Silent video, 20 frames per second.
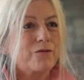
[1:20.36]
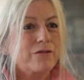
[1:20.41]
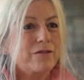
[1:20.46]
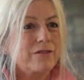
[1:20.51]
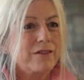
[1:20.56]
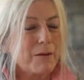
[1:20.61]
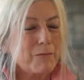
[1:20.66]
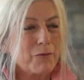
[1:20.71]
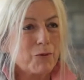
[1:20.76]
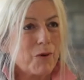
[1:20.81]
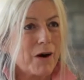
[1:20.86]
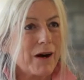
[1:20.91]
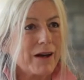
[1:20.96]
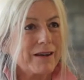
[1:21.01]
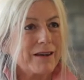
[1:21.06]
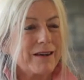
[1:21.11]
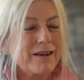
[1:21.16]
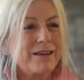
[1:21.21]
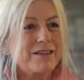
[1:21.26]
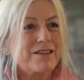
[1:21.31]
Number
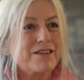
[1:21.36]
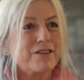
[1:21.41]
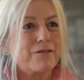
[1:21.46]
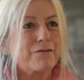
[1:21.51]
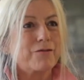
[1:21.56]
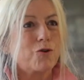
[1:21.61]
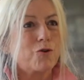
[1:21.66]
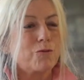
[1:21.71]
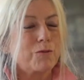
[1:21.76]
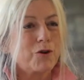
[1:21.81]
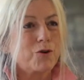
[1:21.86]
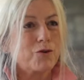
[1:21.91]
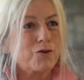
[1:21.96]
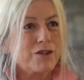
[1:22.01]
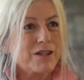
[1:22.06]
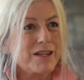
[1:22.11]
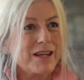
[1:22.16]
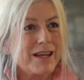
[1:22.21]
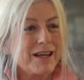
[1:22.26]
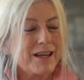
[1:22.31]
one is to form a
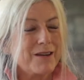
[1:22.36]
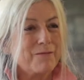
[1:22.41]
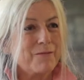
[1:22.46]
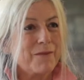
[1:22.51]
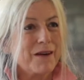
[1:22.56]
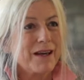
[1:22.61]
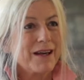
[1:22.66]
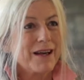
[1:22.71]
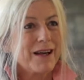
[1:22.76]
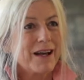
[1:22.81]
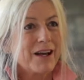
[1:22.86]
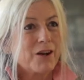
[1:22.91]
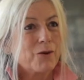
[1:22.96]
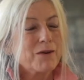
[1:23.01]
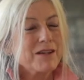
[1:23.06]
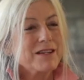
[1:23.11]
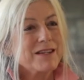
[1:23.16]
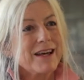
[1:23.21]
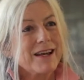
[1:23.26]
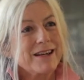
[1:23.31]
good team. It
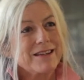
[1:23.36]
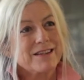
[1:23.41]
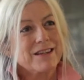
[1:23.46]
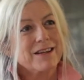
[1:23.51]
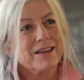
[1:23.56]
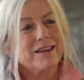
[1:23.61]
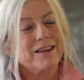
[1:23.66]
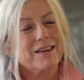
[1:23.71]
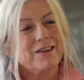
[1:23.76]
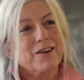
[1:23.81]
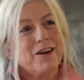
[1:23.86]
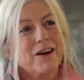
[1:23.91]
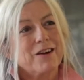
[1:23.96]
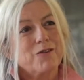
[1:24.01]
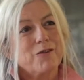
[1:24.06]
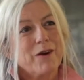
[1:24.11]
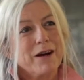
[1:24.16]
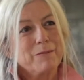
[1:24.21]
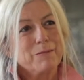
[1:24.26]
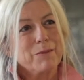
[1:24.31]
always takes a
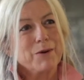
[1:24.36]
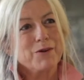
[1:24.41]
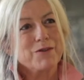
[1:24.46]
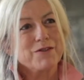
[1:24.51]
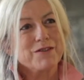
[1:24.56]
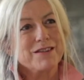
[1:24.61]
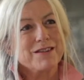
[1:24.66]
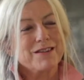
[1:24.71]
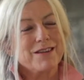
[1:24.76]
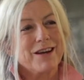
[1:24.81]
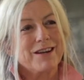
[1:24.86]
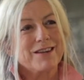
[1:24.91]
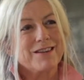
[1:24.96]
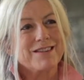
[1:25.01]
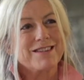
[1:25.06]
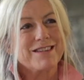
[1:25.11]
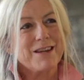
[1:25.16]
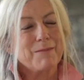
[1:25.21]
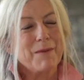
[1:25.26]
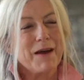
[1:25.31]
great person that's going to
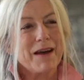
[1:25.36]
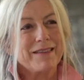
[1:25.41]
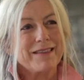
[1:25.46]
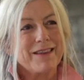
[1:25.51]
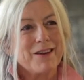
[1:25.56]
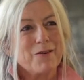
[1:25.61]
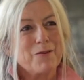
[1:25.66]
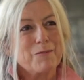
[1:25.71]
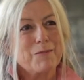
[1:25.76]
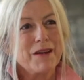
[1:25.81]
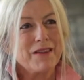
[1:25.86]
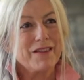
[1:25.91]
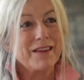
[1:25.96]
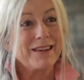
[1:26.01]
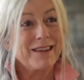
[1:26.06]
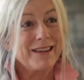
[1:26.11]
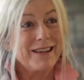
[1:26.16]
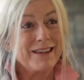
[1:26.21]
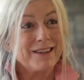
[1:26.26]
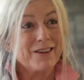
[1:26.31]
step out there and be the
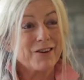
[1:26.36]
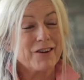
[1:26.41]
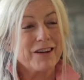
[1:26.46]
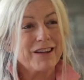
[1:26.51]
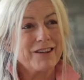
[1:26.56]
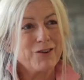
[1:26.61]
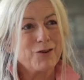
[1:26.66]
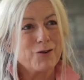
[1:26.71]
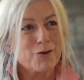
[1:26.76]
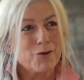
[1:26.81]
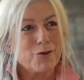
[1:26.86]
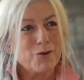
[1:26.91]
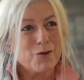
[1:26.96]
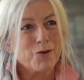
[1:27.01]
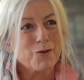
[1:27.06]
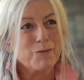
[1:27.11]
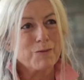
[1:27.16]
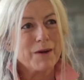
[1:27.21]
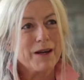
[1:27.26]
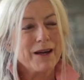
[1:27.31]
leader in your
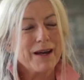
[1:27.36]
group.